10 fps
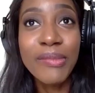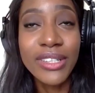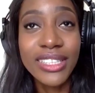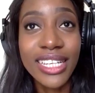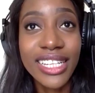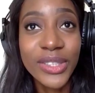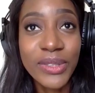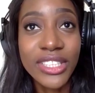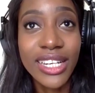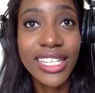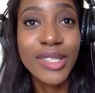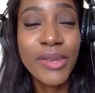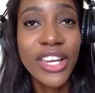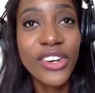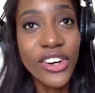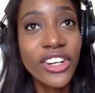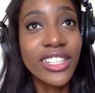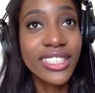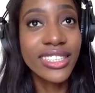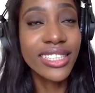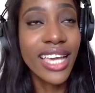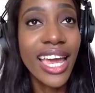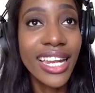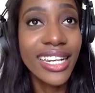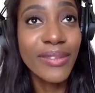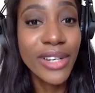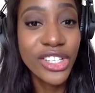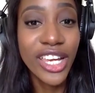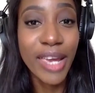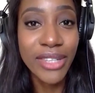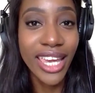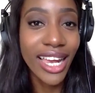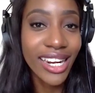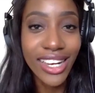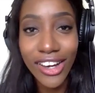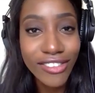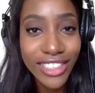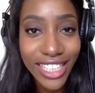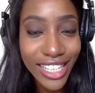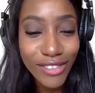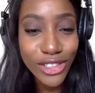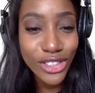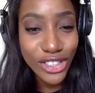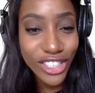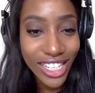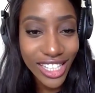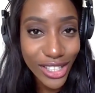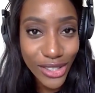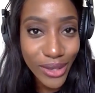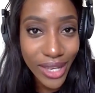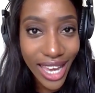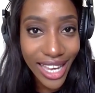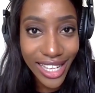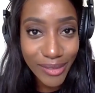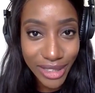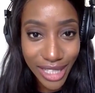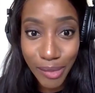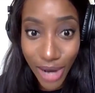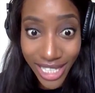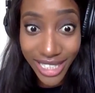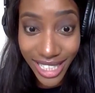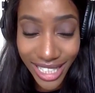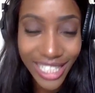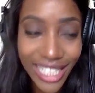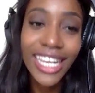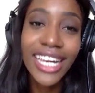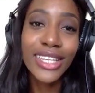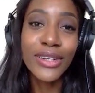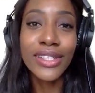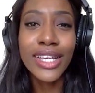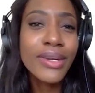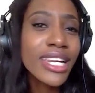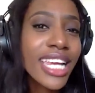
was uh, she was studying to be a nurse, and yeah. when she came to Canada, obviously, even though she studied in the UK and was like practicing, they were like in the